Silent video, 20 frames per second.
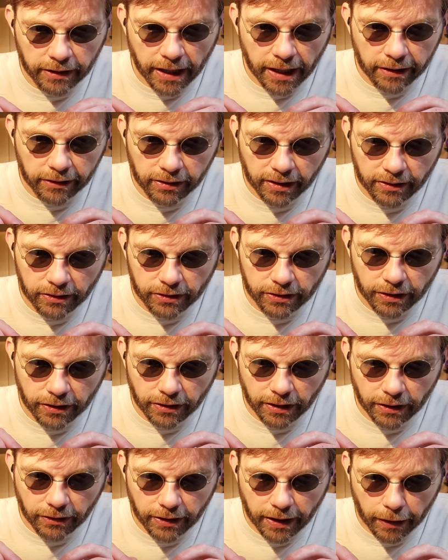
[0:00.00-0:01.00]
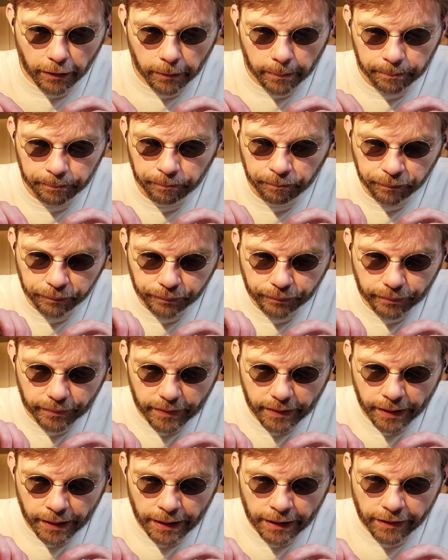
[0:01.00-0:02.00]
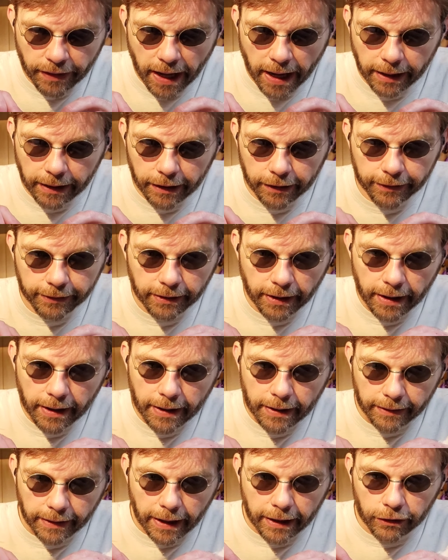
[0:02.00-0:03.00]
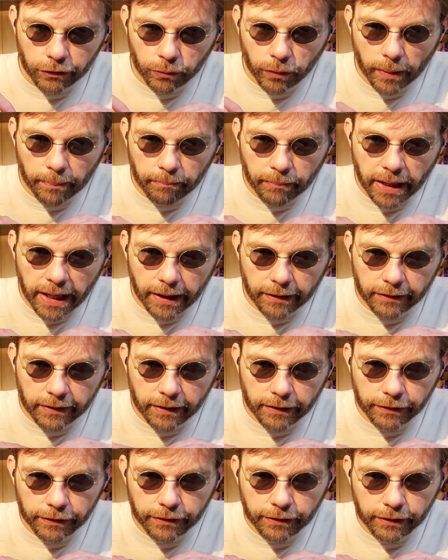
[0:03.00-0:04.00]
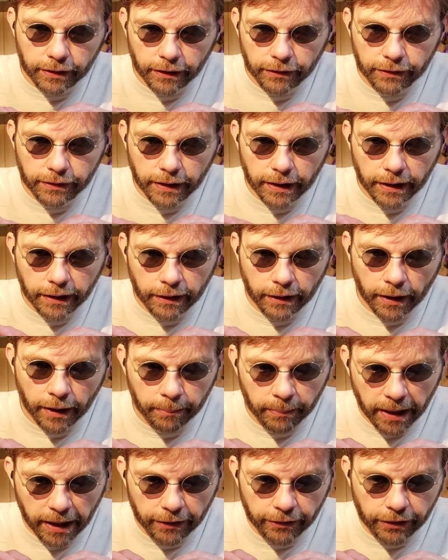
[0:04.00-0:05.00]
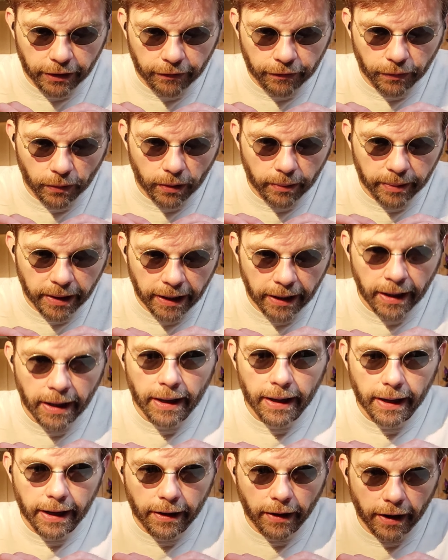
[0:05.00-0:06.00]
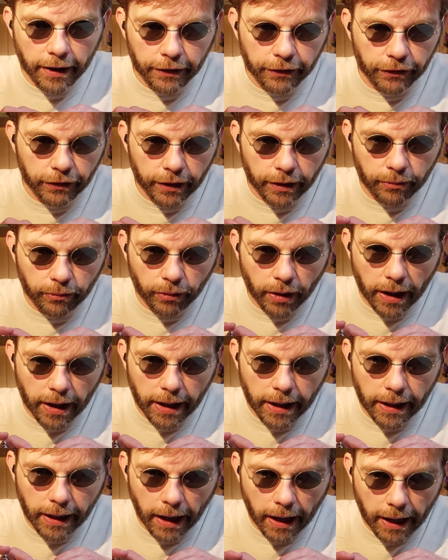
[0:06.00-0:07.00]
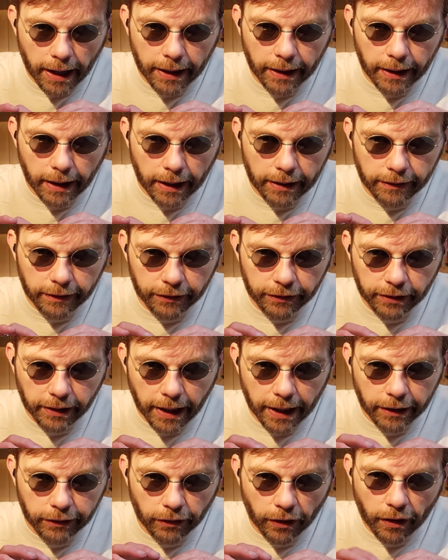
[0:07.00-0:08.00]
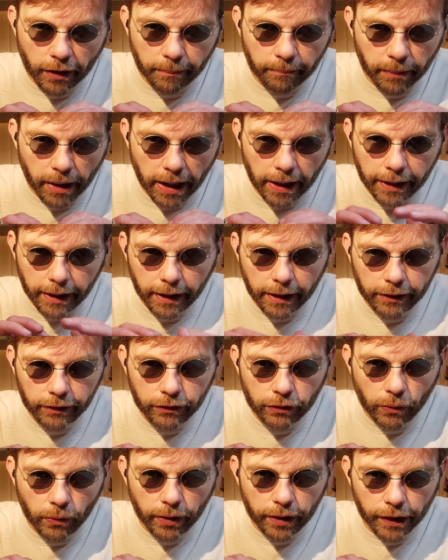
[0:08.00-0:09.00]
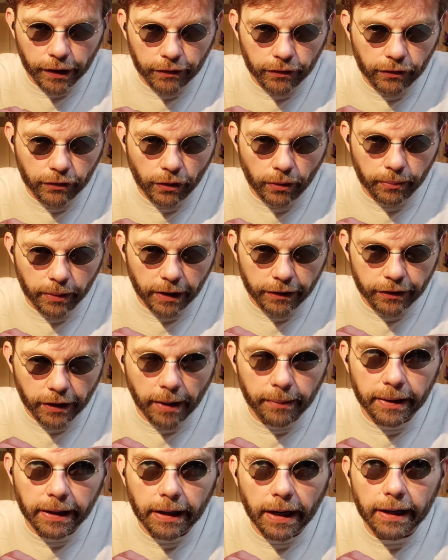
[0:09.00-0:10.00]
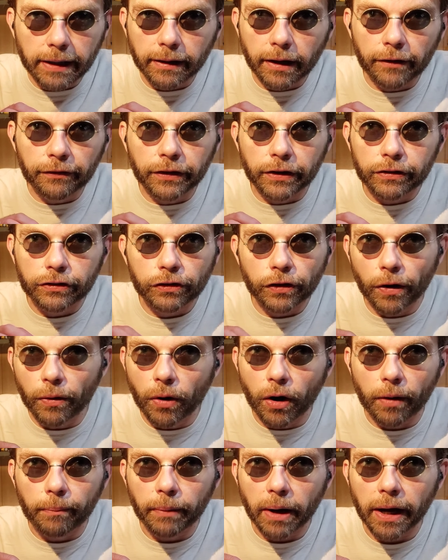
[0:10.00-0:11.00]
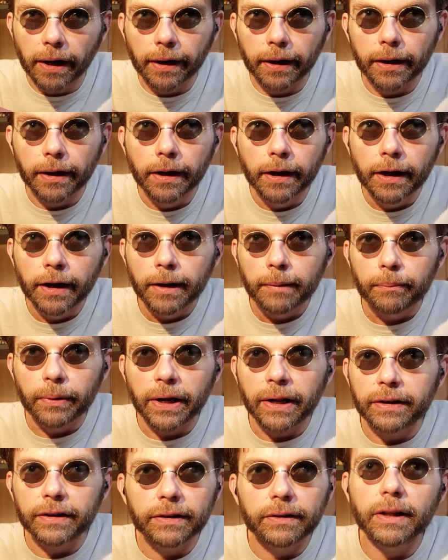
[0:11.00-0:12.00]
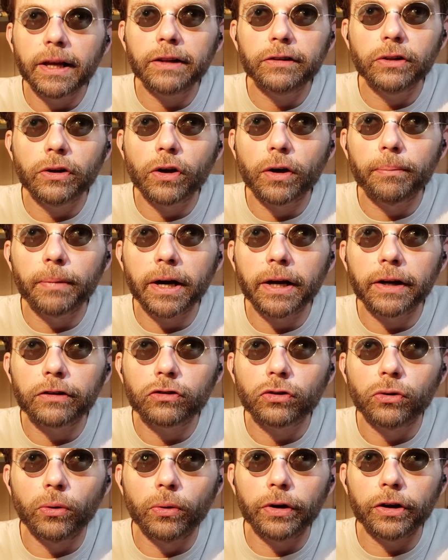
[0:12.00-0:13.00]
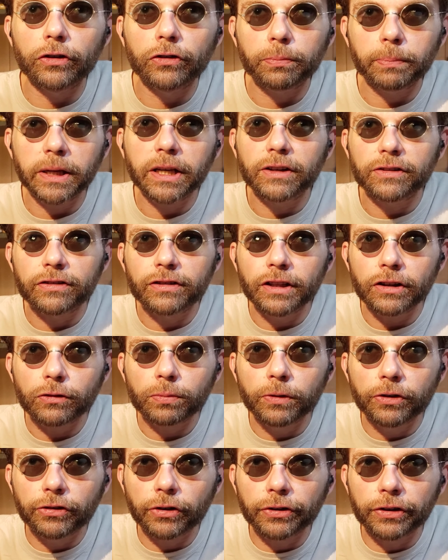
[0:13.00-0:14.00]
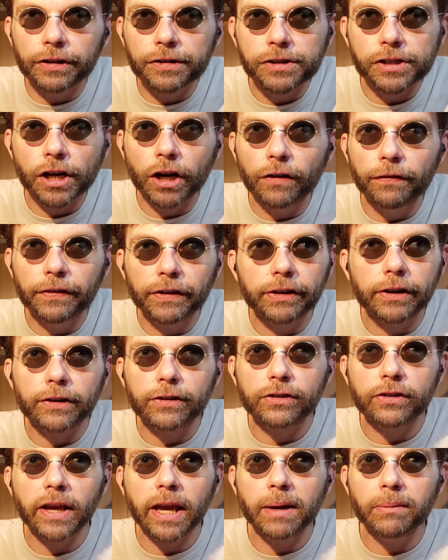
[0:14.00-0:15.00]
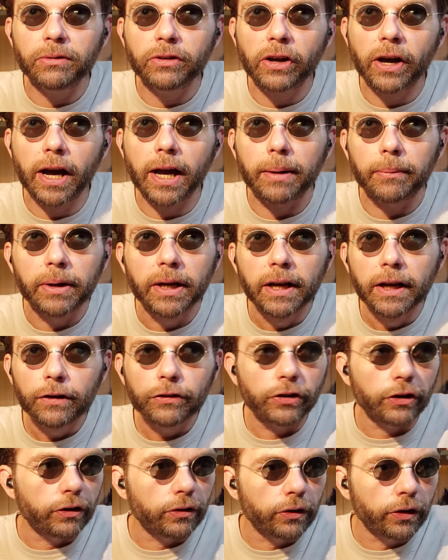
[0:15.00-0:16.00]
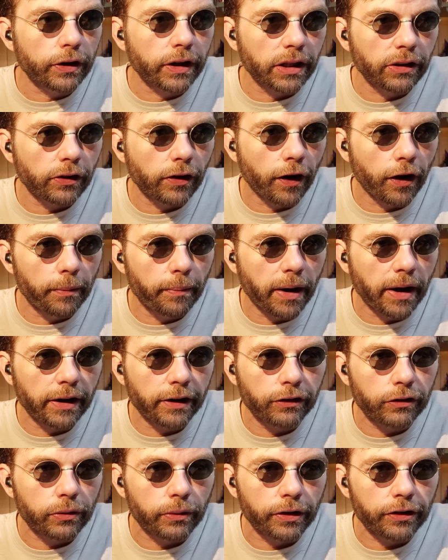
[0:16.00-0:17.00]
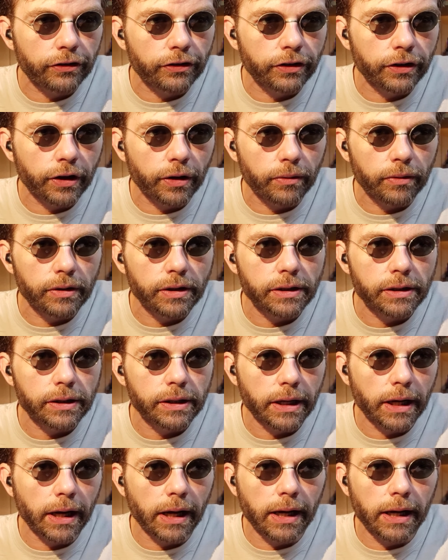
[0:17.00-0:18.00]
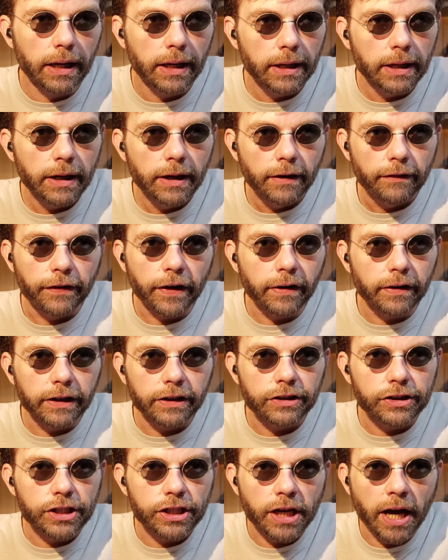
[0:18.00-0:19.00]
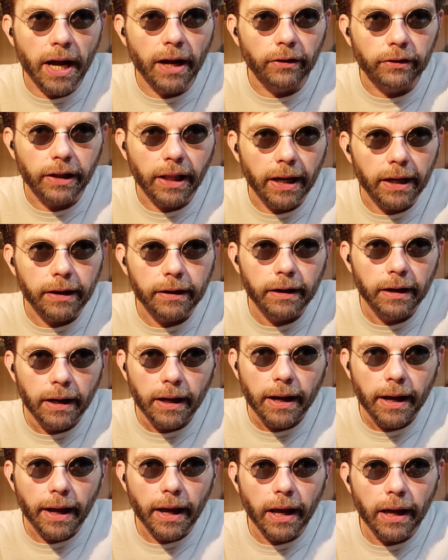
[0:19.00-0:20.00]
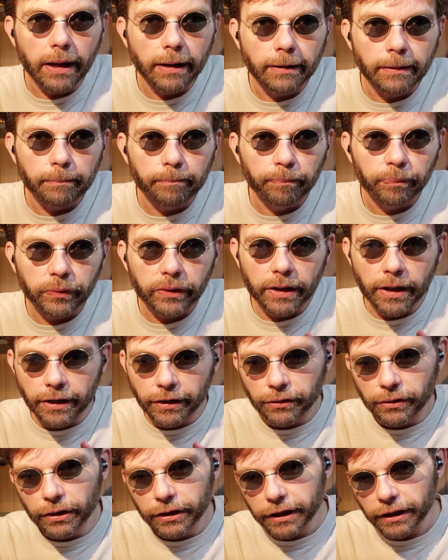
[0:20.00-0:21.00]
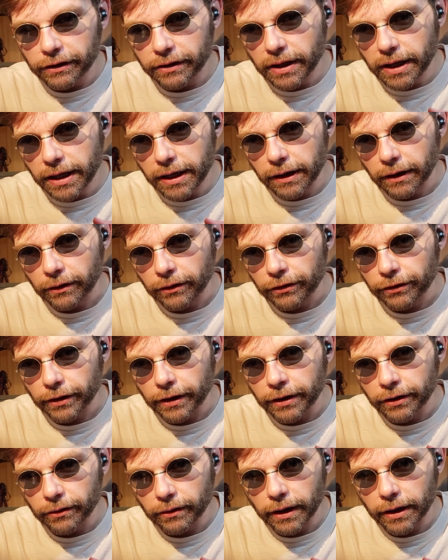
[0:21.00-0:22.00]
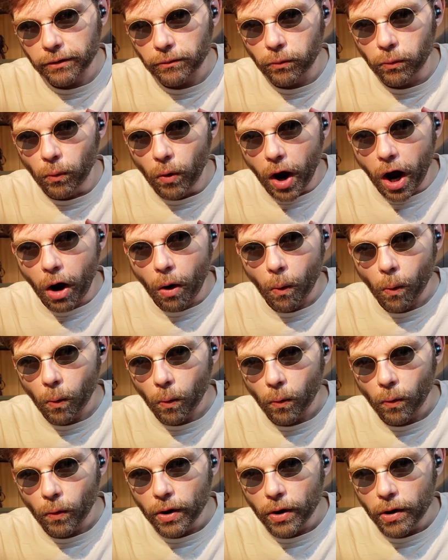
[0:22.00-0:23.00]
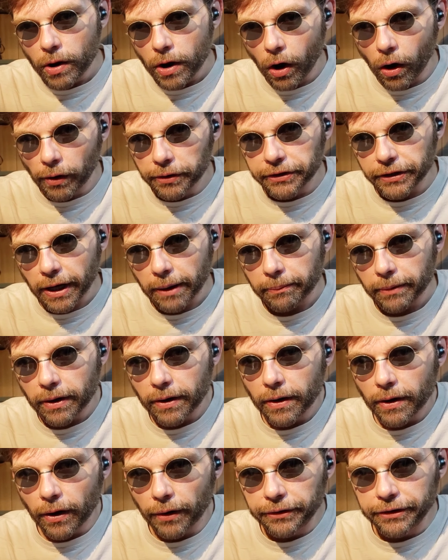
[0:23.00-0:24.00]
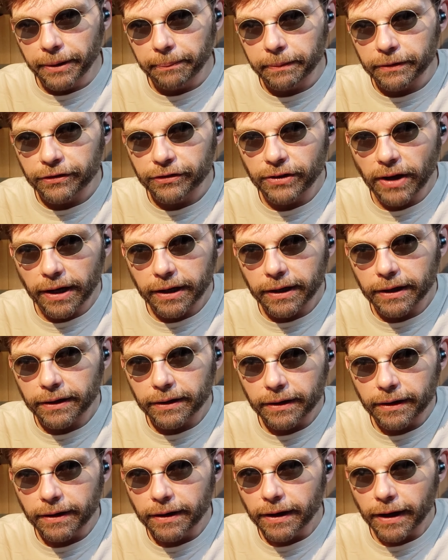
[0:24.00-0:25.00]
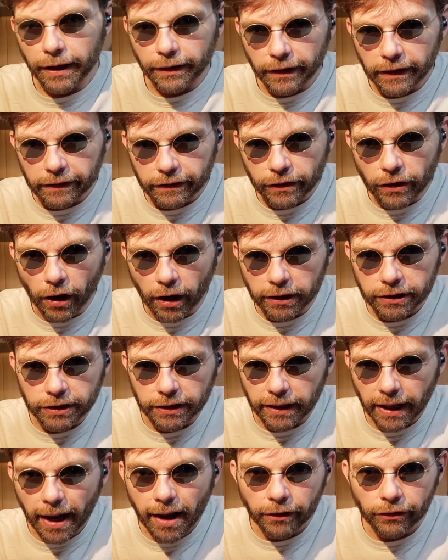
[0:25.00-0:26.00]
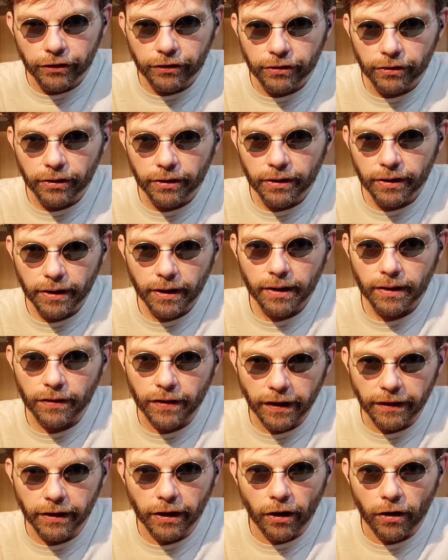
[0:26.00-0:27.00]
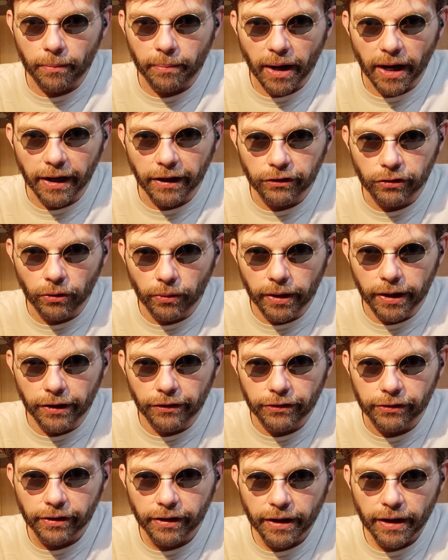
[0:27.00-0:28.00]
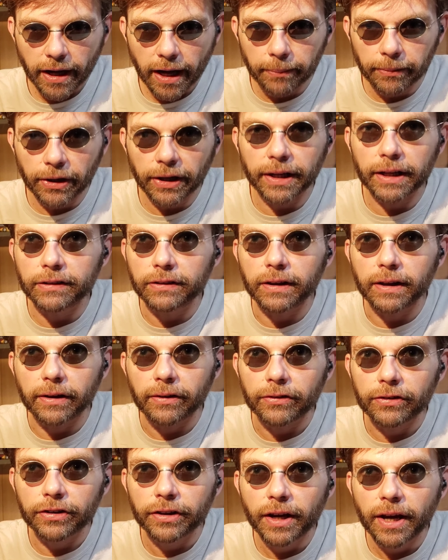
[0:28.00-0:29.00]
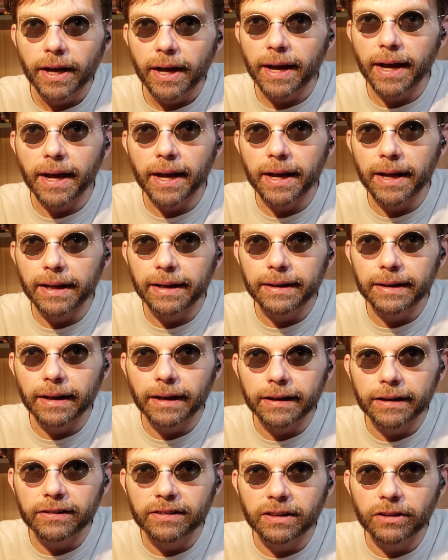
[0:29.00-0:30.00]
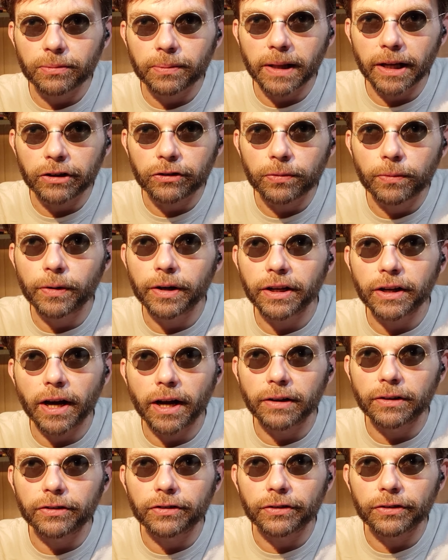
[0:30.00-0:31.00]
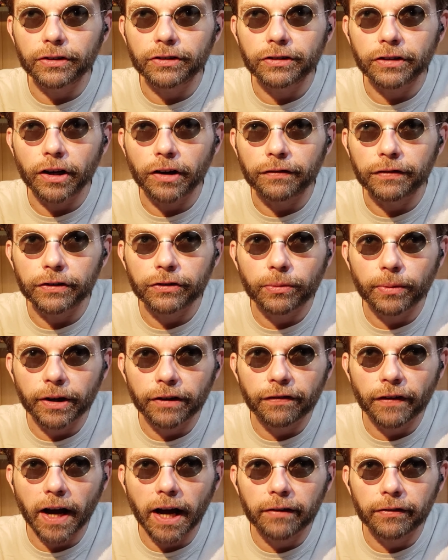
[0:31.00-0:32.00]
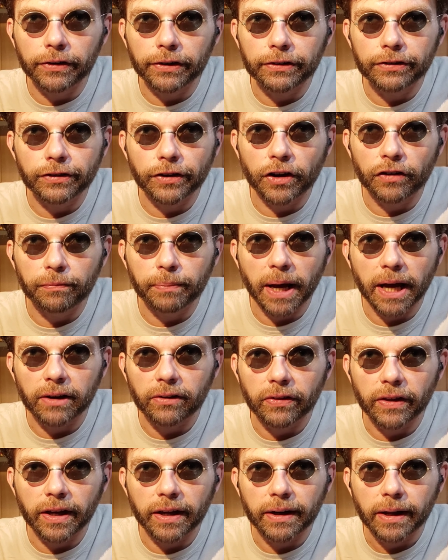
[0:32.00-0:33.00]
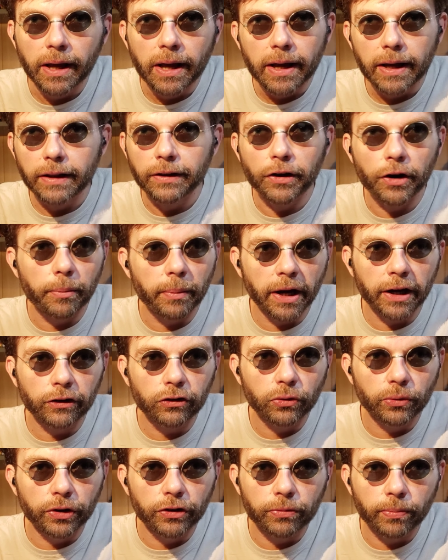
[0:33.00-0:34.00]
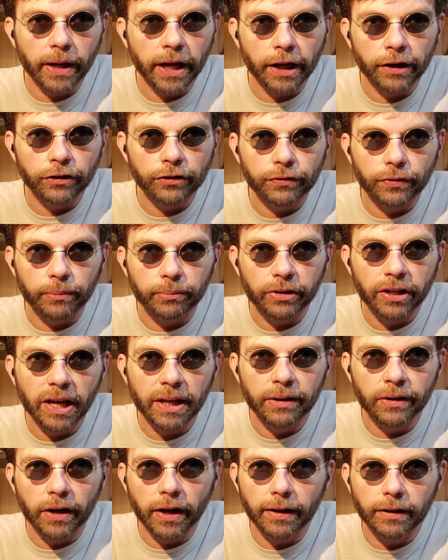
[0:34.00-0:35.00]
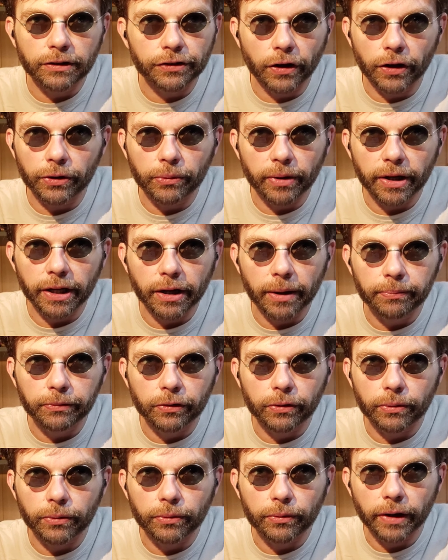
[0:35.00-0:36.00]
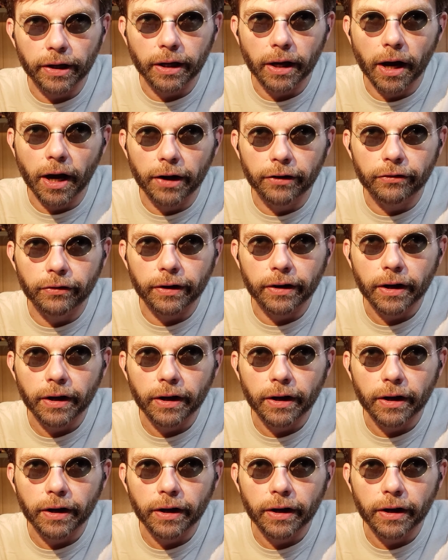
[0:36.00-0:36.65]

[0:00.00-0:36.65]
that attention to detail. That is what made this thing amazing for me. And honestly, why I disliked Armada toys so much. I mean, I love the show Armada, but I didn't like the Armada toys because this was on the shelf at the same time. So you look at the Armada toys and you go, very childlike. And then you look at these and you're like, whoa, hold up a second. And these cost less than the Armada toys? I'm going to get these. Yeah, because these were like $20 on the shelf, or $25 on the shelf back then. And the Armada toys ranged from $10 all the way up to like $100.